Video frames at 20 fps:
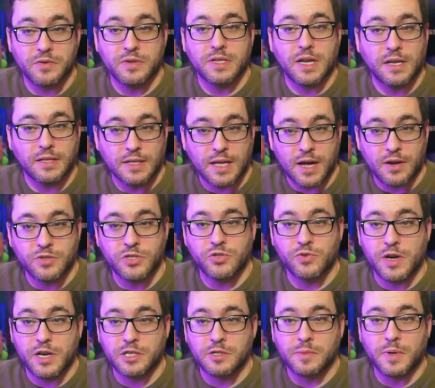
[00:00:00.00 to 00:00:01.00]
is not allowed.
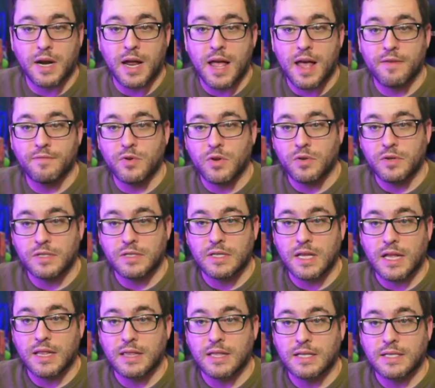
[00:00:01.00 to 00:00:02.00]
Strange, but I have noticed
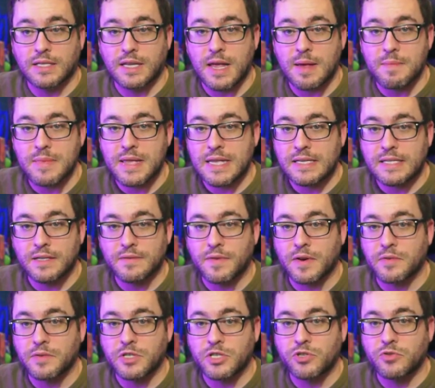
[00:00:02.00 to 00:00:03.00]
that this game isn't
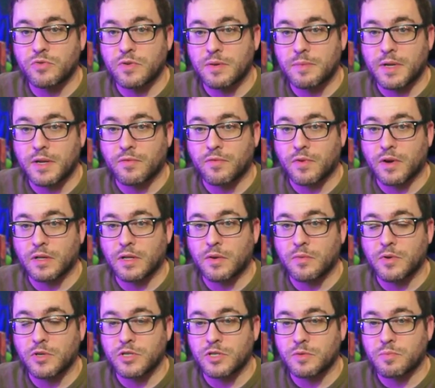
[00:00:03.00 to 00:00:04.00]
very streaming friendly,
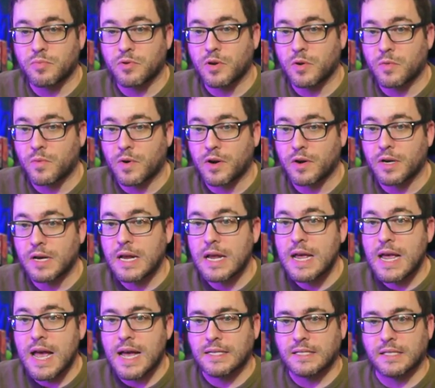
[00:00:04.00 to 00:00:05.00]
which is pretty weird
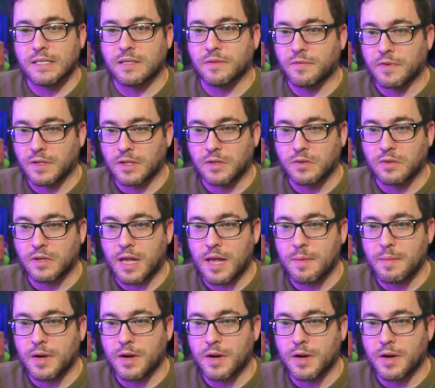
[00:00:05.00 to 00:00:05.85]
as it's a fun little game.